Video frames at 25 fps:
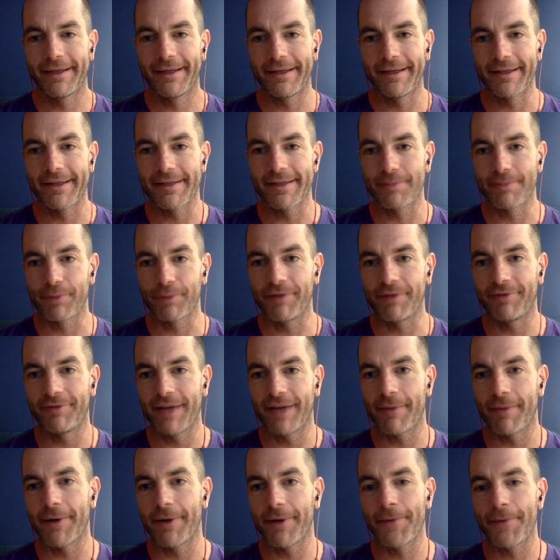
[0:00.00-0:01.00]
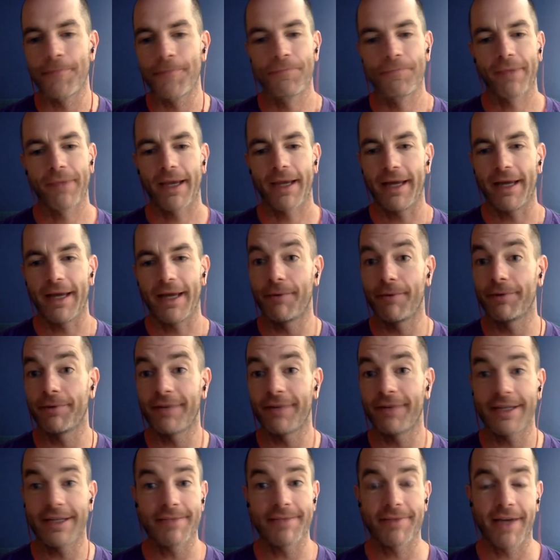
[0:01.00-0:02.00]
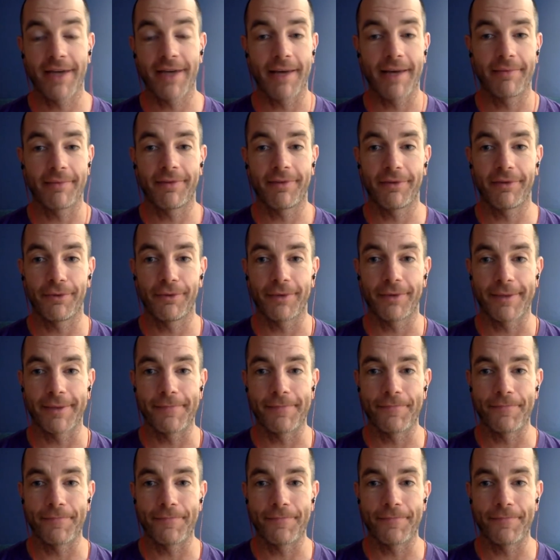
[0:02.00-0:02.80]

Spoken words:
this brief demo, and then we'll take some time to